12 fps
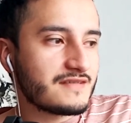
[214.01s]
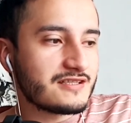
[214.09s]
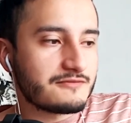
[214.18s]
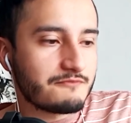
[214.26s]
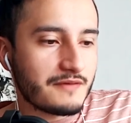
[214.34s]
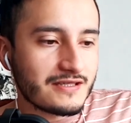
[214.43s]

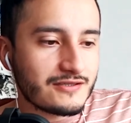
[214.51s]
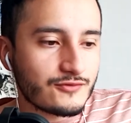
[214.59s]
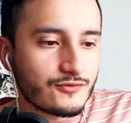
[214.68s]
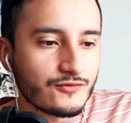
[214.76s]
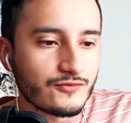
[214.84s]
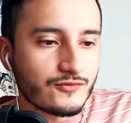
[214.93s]
space
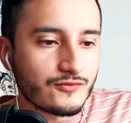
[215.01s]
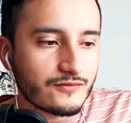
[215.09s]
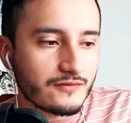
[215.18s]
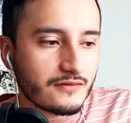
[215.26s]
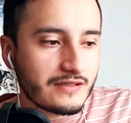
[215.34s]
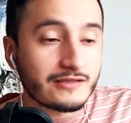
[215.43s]

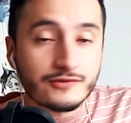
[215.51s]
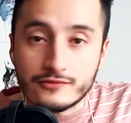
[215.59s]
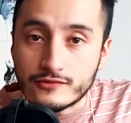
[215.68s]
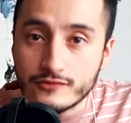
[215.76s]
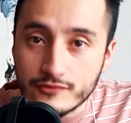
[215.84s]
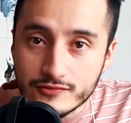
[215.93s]
to
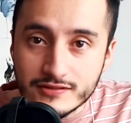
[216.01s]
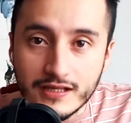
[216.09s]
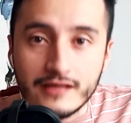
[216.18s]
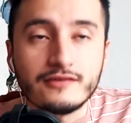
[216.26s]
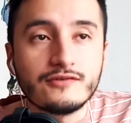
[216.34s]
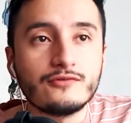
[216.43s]
introduce
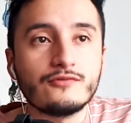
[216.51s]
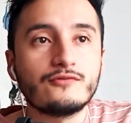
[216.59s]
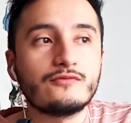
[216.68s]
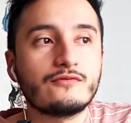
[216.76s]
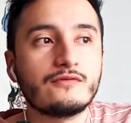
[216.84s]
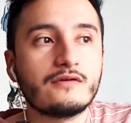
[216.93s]
a
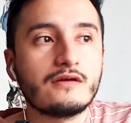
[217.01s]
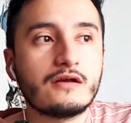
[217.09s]
new